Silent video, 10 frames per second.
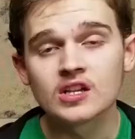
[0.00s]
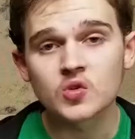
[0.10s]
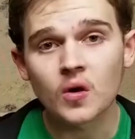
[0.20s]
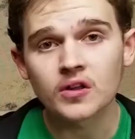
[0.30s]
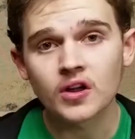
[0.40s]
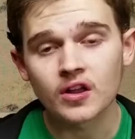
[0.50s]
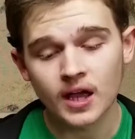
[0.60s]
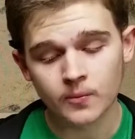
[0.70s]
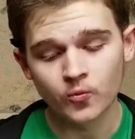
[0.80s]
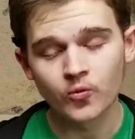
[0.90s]
So all in all,
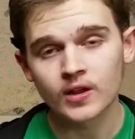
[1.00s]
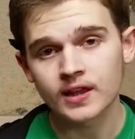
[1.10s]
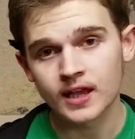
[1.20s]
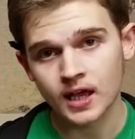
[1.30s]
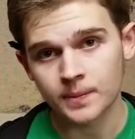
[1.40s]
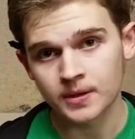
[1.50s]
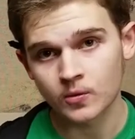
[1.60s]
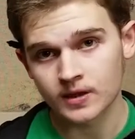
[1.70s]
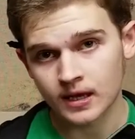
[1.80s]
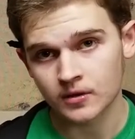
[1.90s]
I'm really happy
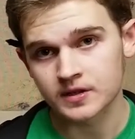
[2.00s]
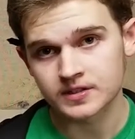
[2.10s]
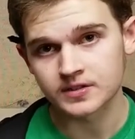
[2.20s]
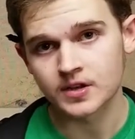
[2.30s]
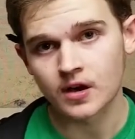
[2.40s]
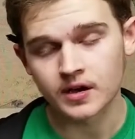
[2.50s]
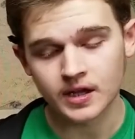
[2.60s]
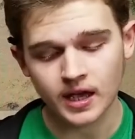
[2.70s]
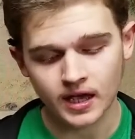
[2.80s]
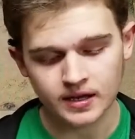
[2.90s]
with how this has gone
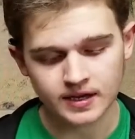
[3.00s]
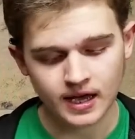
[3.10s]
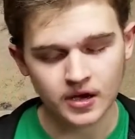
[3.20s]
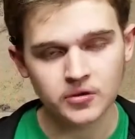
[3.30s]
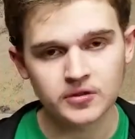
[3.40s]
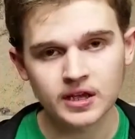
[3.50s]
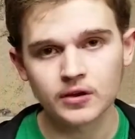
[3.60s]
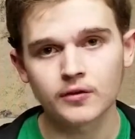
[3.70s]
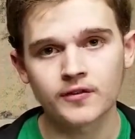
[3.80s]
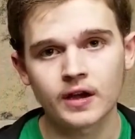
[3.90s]
and how the
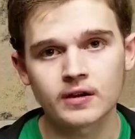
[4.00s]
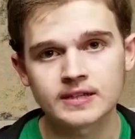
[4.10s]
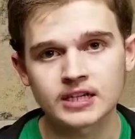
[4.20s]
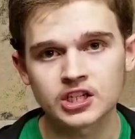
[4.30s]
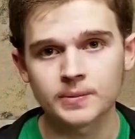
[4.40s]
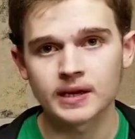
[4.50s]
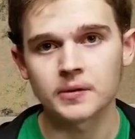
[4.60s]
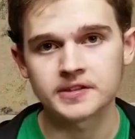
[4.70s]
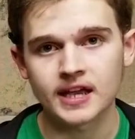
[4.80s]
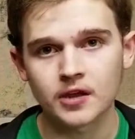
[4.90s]
Kindle Fire has actually been
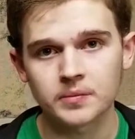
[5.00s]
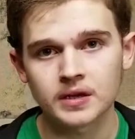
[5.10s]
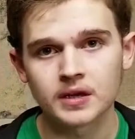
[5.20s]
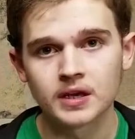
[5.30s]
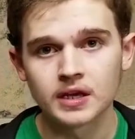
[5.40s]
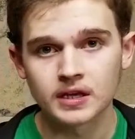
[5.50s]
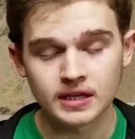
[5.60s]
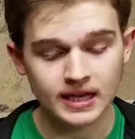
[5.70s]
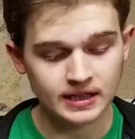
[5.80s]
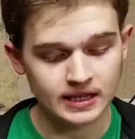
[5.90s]
able to help me
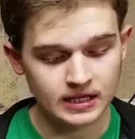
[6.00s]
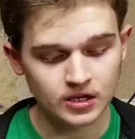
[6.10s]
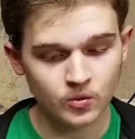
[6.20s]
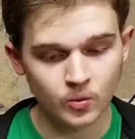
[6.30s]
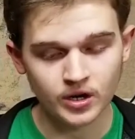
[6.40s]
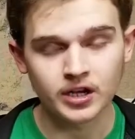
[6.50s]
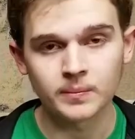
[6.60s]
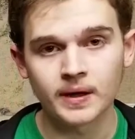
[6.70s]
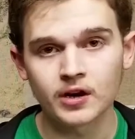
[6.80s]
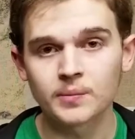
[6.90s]
get Leo working
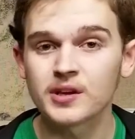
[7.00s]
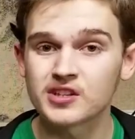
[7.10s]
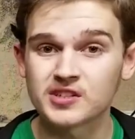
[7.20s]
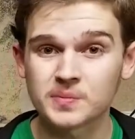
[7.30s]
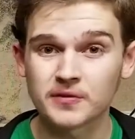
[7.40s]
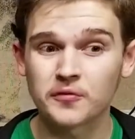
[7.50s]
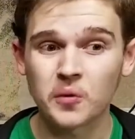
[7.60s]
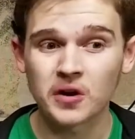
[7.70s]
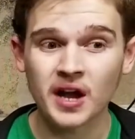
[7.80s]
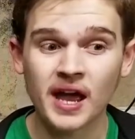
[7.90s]
better, because
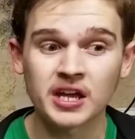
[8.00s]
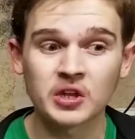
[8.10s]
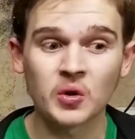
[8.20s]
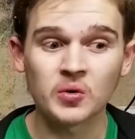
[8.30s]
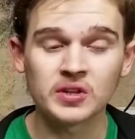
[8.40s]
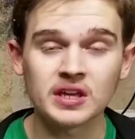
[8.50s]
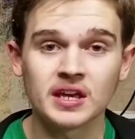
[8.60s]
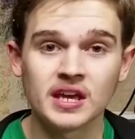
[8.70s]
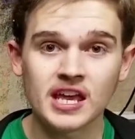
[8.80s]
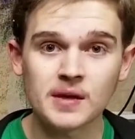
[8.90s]
before I could only
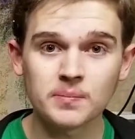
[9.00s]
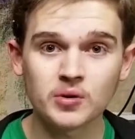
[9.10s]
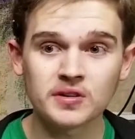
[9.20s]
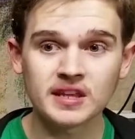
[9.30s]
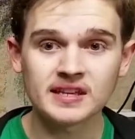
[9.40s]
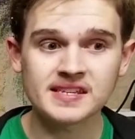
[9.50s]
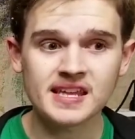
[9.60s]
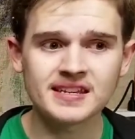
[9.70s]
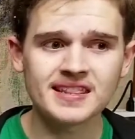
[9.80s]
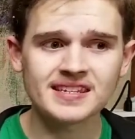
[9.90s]
input things
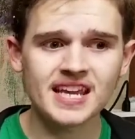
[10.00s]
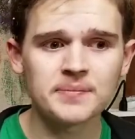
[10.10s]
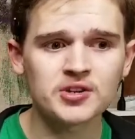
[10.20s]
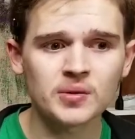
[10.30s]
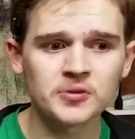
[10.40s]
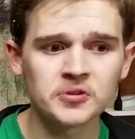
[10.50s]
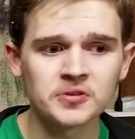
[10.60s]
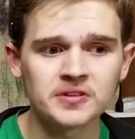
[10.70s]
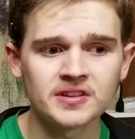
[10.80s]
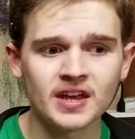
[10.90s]
into the same terminal
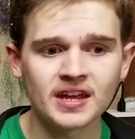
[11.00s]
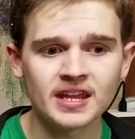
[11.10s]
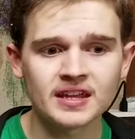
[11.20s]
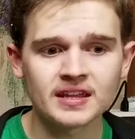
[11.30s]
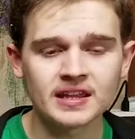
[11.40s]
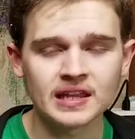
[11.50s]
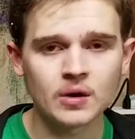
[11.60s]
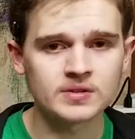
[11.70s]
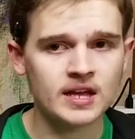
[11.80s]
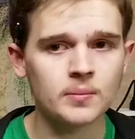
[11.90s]
that Leo
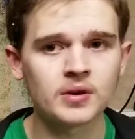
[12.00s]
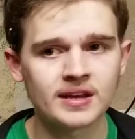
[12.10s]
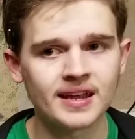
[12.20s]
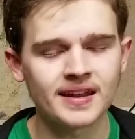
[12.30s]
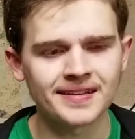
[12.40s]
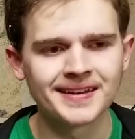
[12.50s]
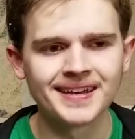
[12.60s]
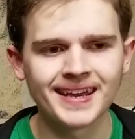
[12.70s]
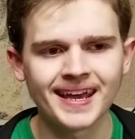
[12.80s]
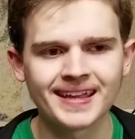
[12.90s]
was outputting data,
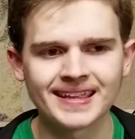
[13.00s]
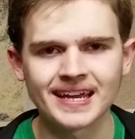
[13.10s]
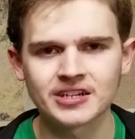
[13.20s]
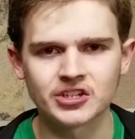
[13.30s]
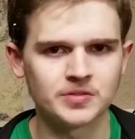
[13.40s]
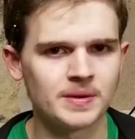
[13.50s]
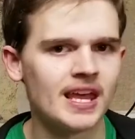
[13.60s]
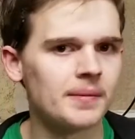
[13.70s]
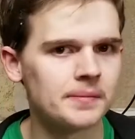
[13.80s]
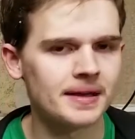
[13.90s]
and that just
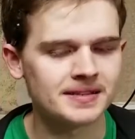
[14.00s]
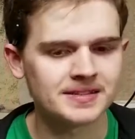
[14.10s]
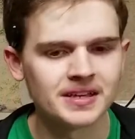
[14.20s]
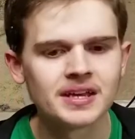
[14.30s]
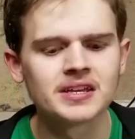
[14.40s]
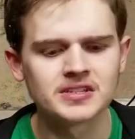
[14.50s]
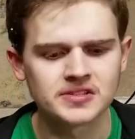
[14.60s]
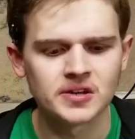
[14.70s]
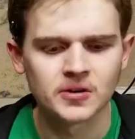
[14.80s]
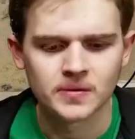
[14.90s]
became a mess.
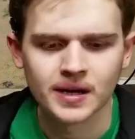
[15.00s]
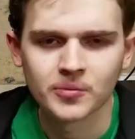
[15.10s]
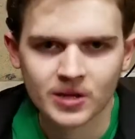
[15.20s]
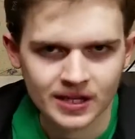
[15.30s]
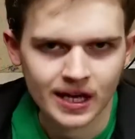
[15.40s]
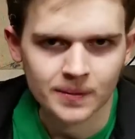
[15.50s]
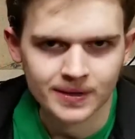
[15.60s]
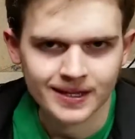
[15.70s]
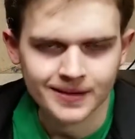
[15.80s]
So I'm really glad about that.